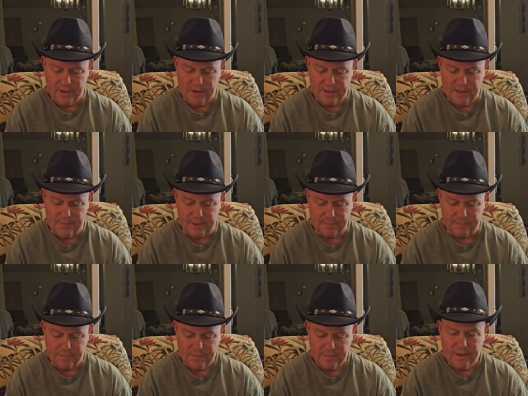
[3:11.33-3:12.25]
pandemic.
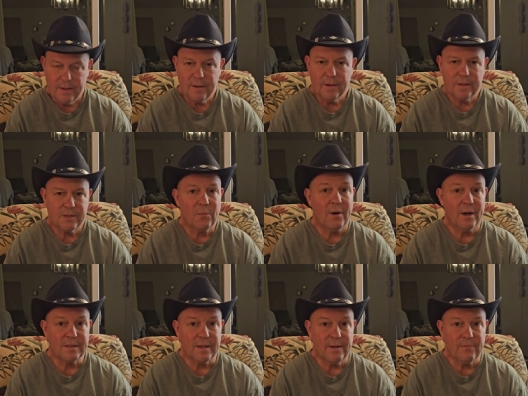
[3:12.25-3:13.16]
Let's
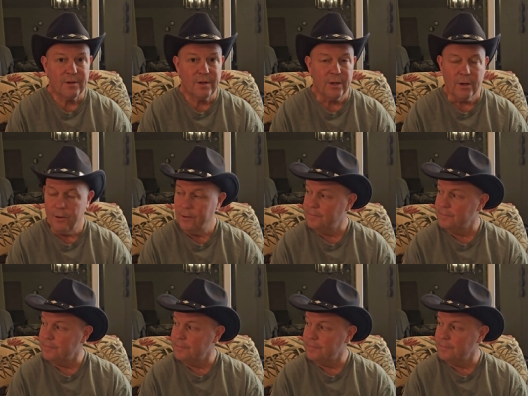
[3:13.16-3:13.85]
watch that video.